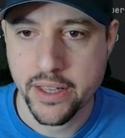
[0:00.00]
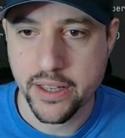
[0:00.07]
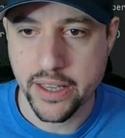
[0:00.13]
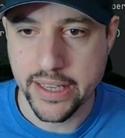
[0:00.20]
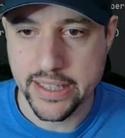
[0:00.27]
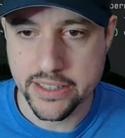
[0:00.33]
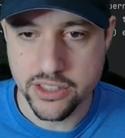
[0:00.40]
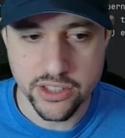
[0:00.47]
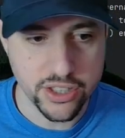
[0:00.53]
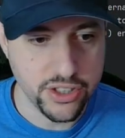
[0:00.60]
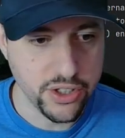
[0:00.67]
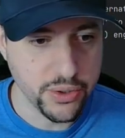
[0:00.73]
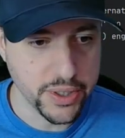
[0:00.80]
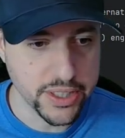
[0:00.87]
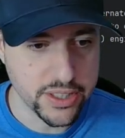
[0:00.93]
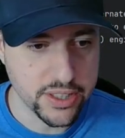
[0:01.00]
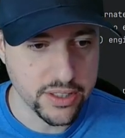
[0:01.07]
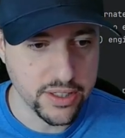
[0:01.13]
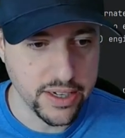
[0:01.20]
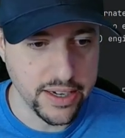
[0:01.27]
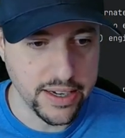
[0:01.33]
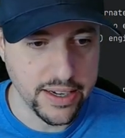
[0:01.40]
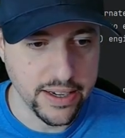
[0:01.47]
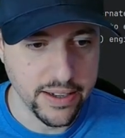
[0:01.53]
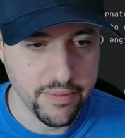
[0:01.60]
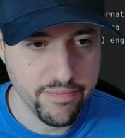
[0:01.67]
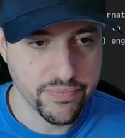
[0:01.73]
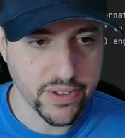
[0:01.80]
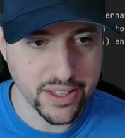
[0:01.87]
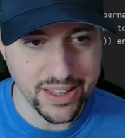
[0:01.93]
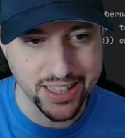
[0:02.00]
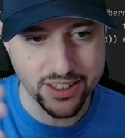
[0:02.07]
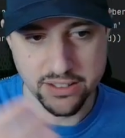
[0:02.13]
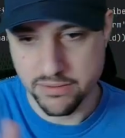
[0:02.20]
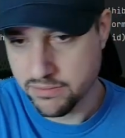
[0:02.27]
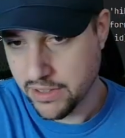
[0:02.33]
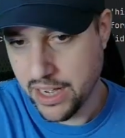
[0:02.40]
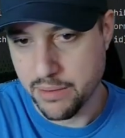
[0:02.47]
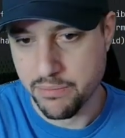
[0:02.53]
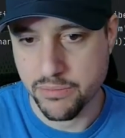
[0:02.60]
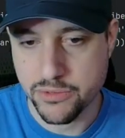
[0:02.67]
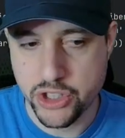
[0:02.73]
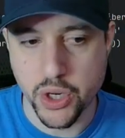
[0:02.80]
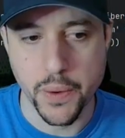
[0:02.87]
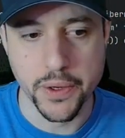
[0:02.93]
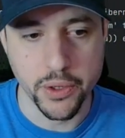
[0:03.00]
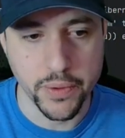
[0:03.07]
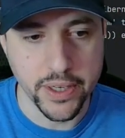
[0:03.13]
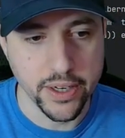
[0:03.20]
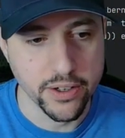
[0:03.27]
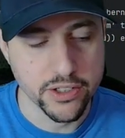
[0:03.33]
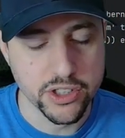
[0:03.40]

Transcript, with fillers: is to do it uh, like I'm showing you here.